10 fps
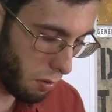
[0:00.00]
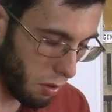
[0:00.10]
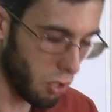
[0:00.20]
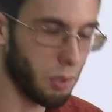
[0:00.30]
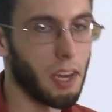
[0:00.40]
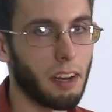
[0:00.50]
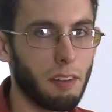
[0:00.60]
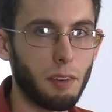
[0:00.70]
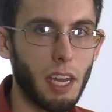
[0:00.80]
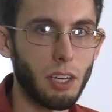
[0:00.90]
visual
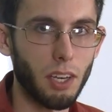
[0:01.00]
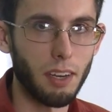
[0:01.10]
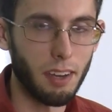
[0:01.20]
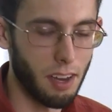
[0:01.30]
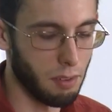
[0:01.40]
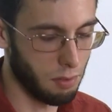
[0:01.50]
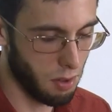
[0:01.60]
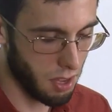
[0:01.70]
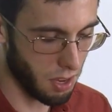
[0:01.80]
identification of,